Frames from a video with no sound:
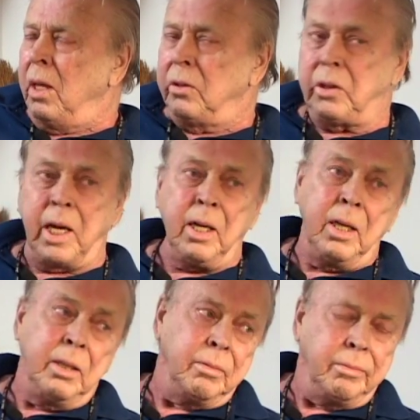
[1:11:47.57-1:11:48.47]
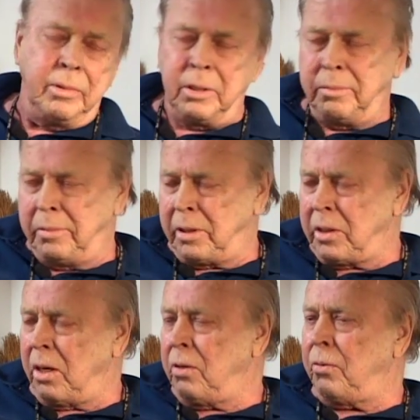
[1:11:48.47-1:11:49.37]
secondly, you know,
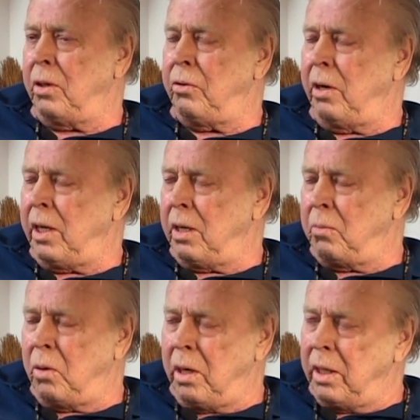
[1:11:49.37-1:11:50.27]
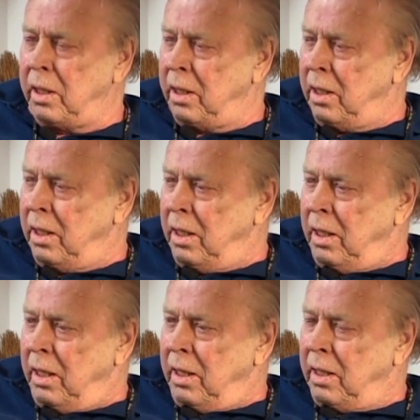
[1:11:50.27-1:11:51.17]
because I look for a drink in the morning,
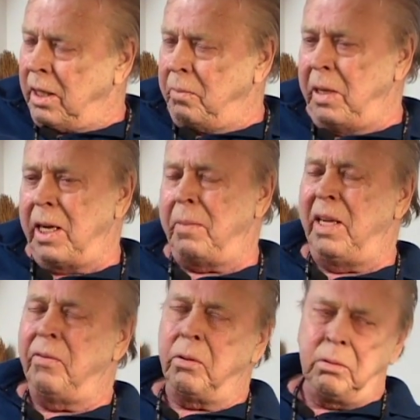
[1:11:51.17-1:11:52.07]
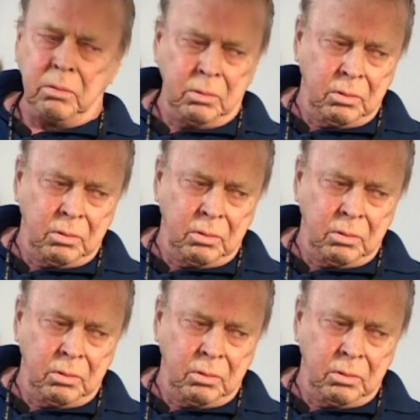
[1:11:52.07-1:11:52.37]
doesn't mean I'm evil.